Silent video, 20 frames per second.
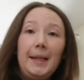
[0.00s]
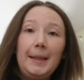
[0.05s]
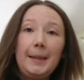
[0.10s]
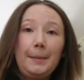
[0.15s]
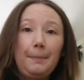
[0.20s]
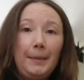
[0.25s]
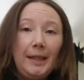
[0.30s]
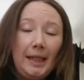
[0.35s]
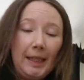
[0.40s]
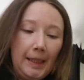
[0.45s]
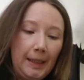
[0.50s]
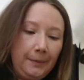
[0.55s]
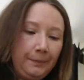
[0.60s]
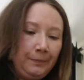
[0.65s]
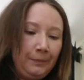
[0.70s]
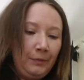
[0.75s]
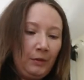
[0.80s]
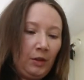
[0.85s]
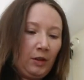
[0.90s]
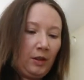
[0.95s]
is me.
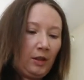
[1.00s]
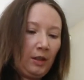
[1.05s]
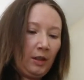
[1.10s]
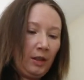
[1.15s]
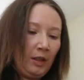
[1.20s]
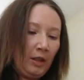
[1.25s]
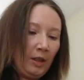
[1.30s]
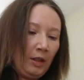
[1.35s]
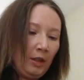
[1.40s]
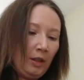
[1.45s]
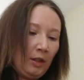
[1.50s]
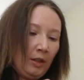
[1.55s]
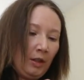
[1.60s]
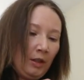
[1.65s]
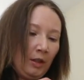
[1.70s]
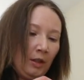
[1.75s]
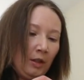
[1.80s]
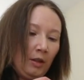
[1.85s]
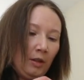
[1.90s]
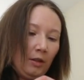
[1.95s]

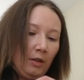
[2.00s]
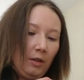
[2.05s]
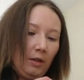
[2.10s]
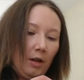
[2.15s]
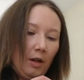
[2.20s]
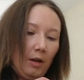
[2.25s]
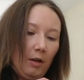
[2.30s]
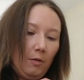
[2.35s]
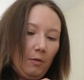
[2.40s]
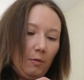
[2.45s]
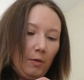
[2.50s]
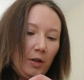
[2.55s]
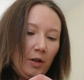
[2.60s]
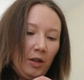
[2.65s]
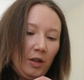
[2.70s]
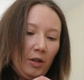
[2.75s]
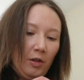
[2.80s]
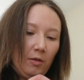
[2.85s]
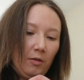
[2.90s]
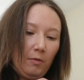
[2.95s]
So, we're going
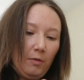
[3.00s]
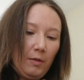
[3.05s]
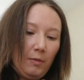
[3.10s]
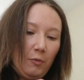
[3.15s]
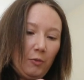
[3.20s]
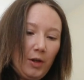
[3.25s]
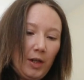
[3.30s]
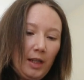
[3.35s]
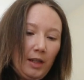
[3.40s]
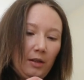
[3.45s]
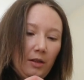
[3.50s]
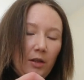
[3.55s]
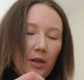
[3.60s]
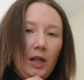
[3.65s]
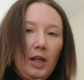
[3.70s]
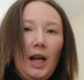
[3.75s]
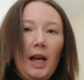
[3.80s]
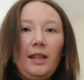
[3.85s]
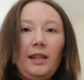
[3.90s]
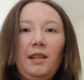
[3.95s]
to go with
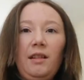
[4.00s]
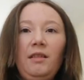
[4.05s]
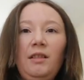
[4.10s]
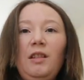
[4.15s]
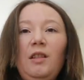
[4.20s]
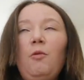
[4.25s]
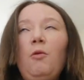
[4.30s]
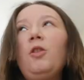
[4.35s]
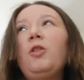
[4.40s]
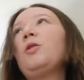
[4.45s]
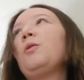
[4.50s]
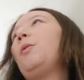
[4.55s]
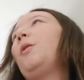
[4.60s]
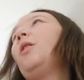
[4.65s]
bracelet. I still need to wash the